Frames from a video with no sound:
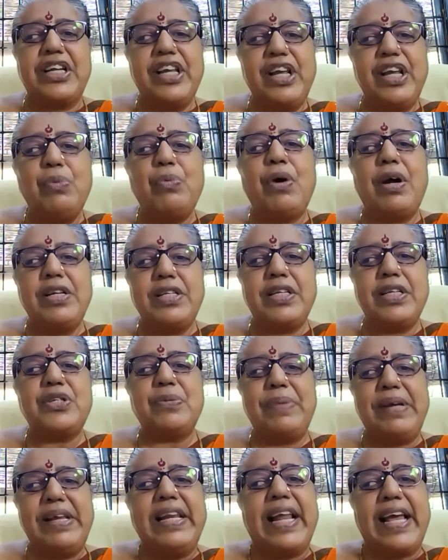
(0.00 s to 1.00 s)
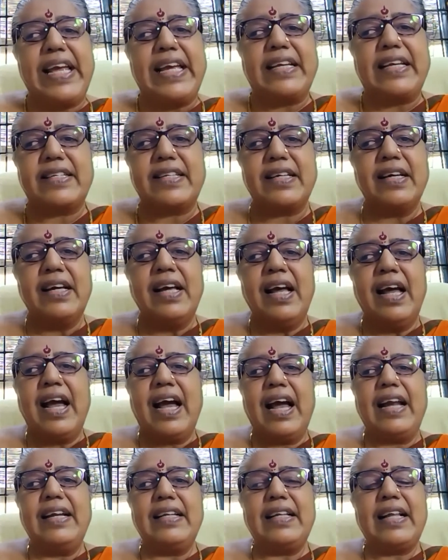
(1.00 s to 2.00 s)
He wanted to be liked,
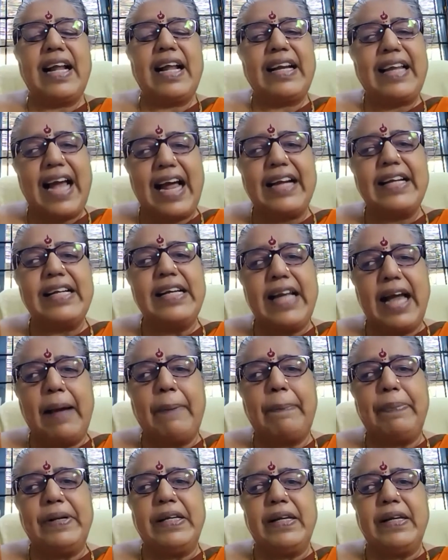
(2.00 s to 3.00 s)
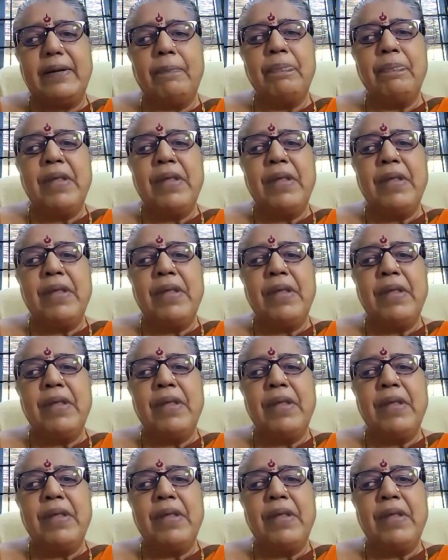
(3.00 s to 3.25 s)
and that hadn't happened.